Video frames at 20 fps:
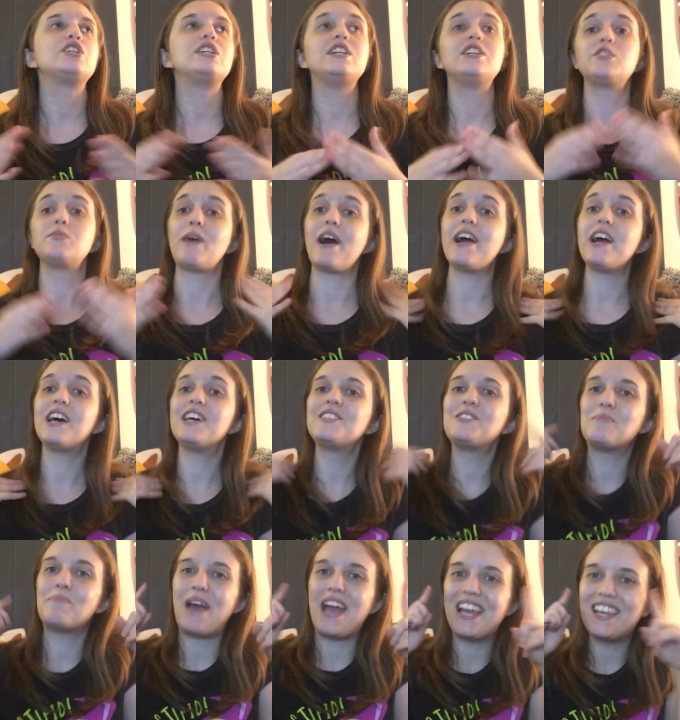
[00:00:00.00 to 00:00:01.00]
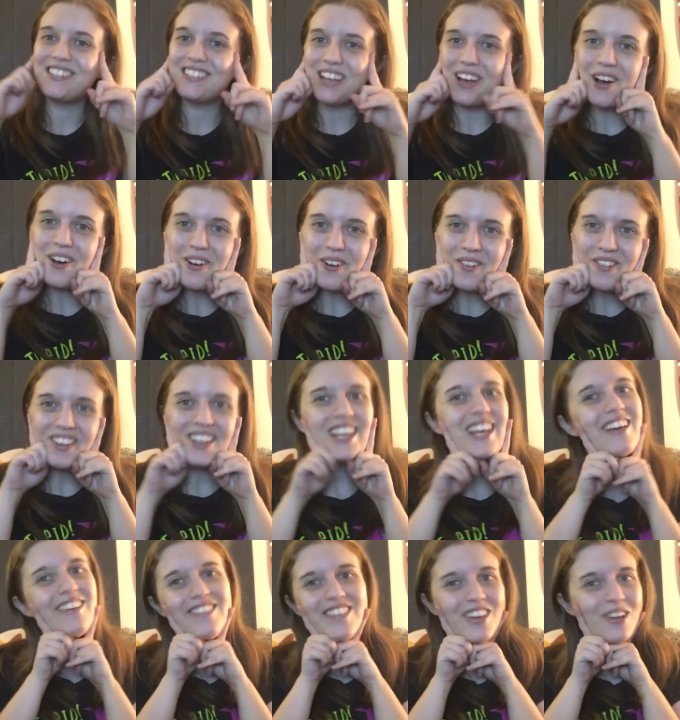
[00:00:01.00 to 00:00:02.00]
He is my husbando,
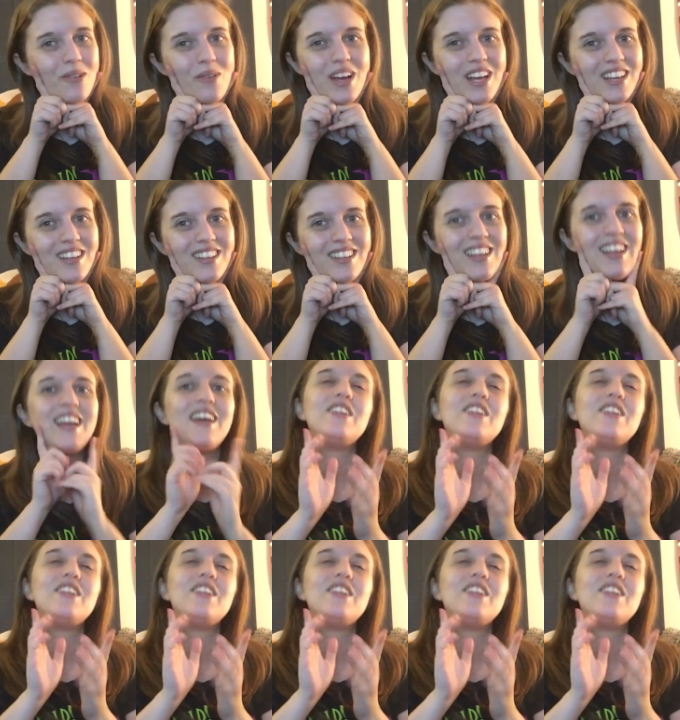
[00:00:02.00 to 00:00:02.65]
if you will.